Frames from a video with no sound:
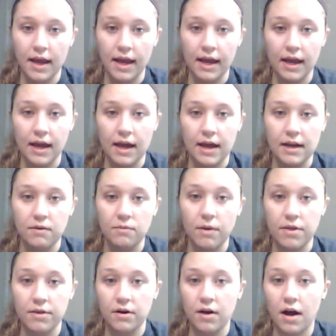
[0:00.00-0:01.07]
and
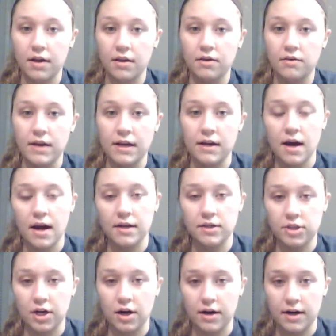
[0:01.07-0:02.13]
whether or not you need a
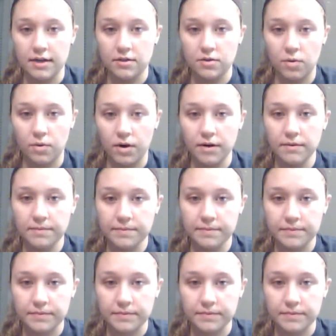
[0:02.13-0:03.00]
GRE score,